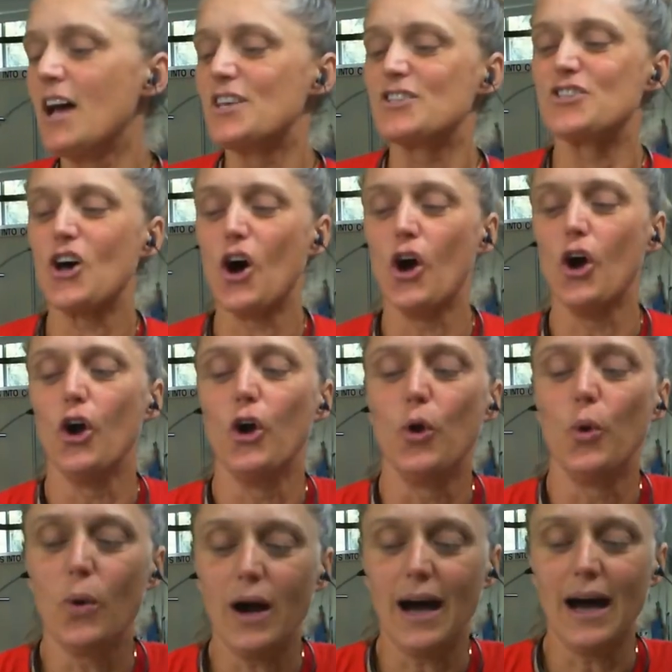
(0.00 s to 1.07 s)

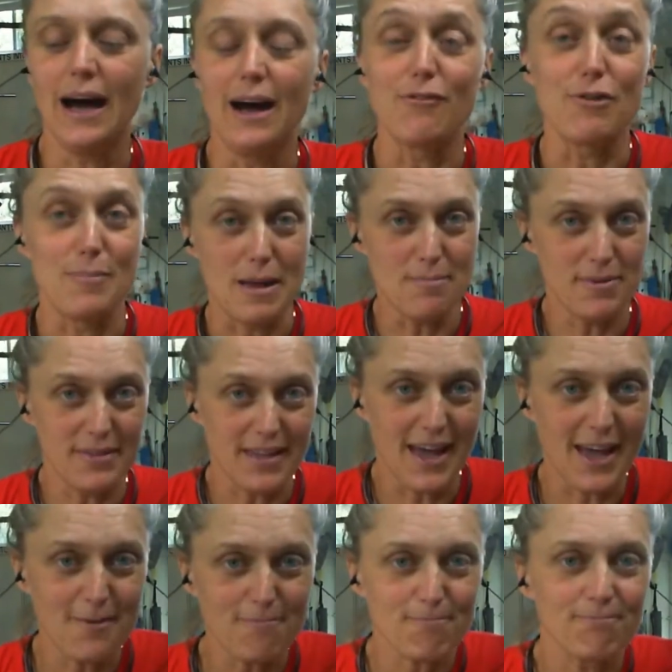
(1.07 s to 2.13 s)
So remember
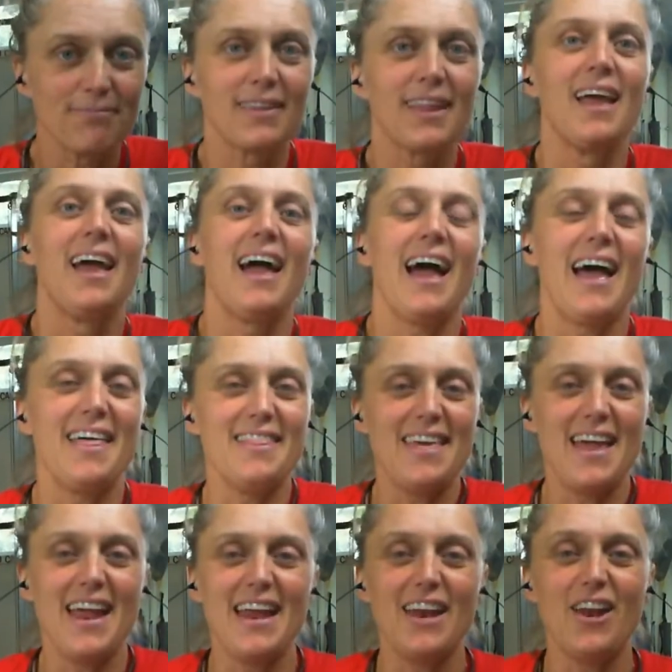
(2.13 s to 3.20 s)
that. And
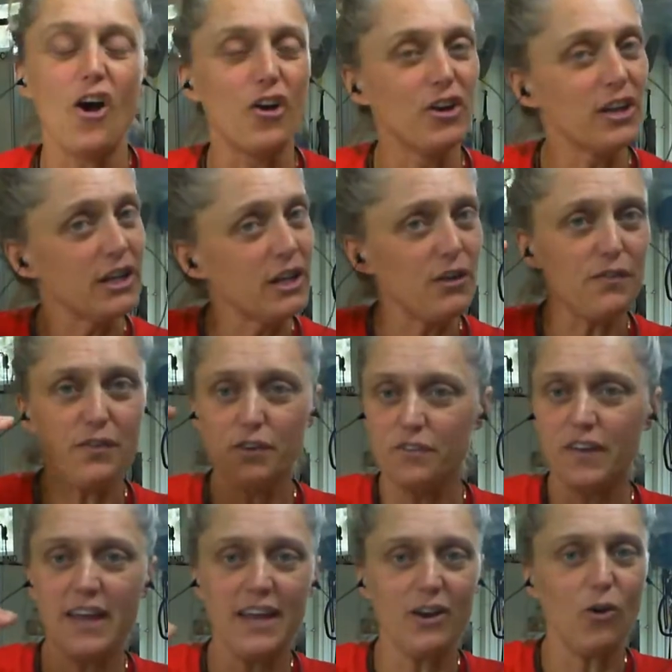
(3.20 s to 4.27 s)
then only if you've
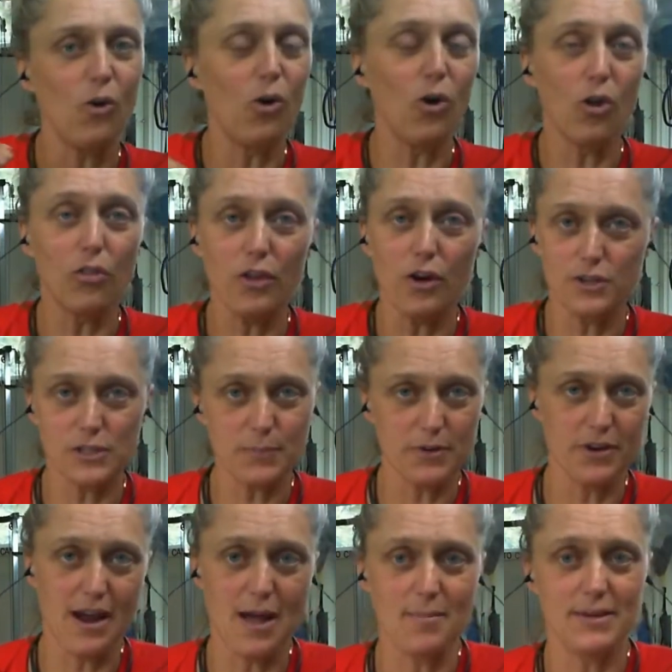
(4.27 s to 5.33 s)
hit all those
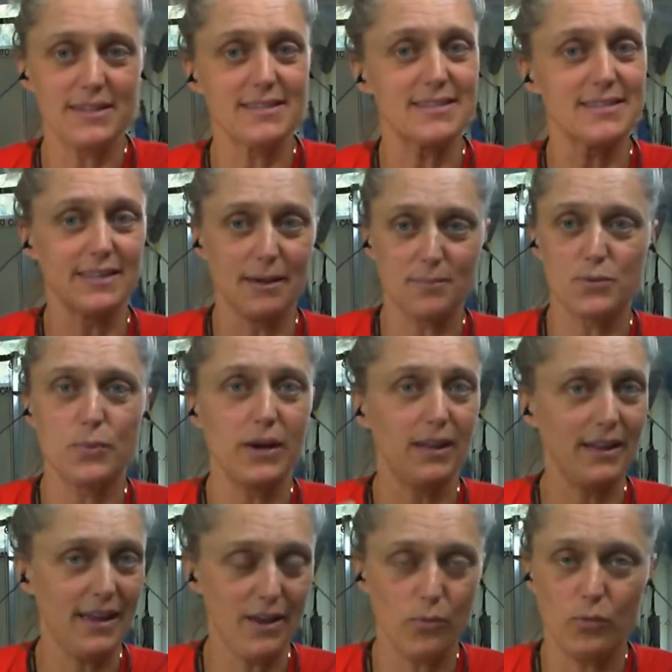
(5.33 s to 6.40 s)
parameters, slept
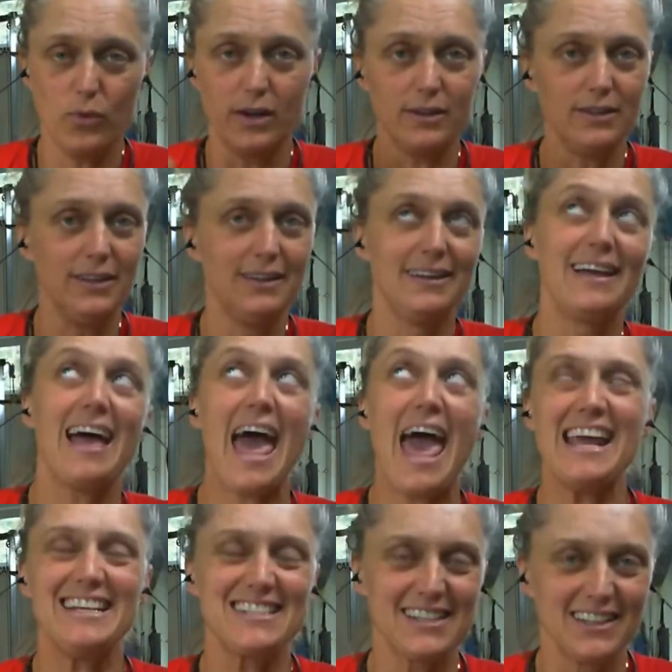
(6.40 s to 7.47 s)
well, ate well,
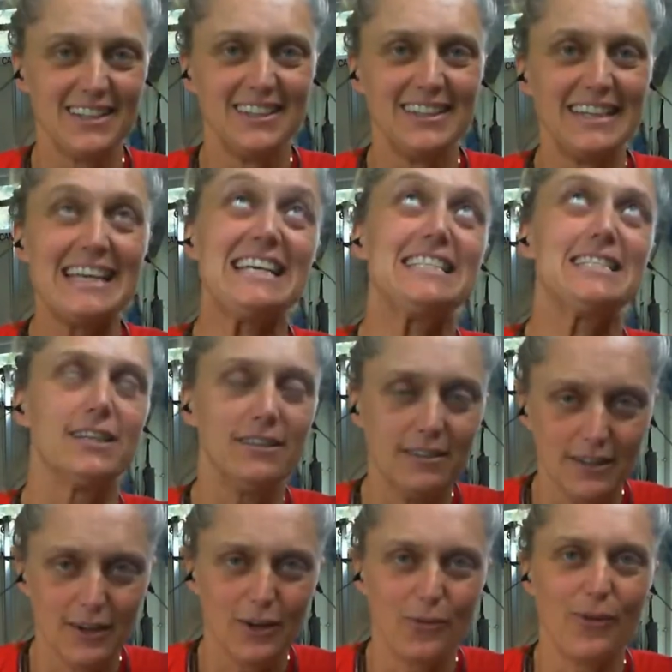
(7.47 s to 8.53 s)
eaten
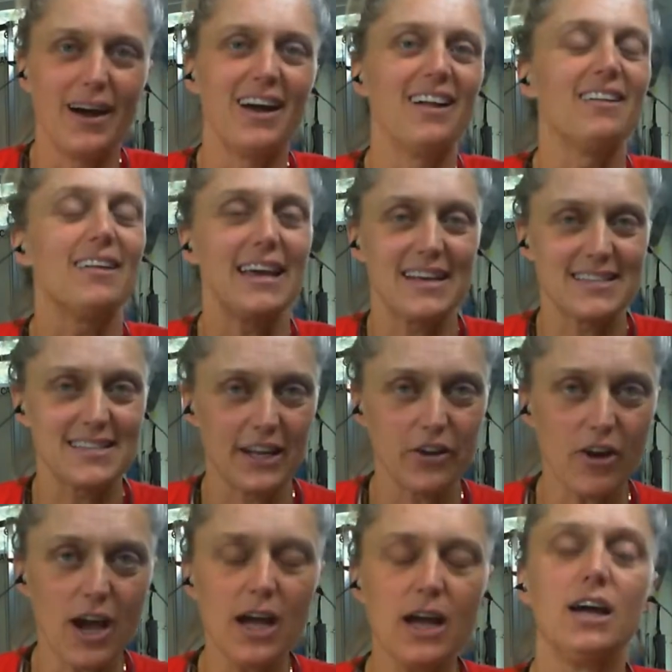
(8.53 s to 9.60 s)
well,
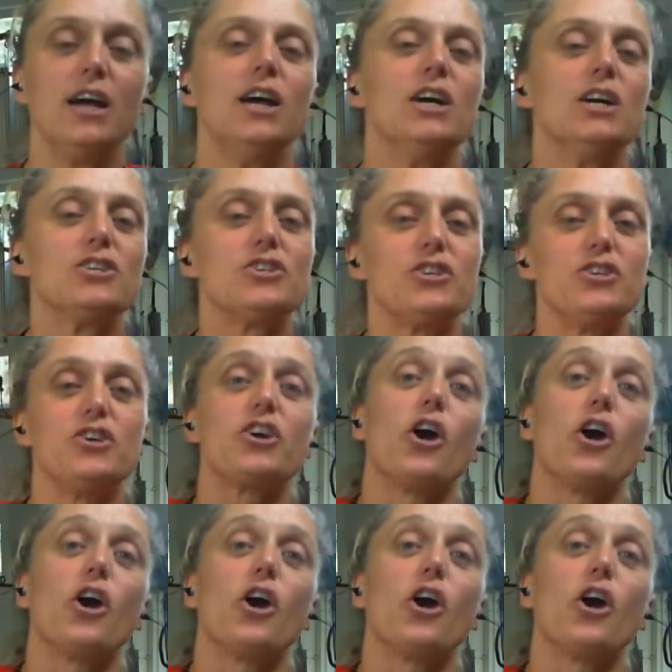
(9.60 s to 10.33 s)
etc., do you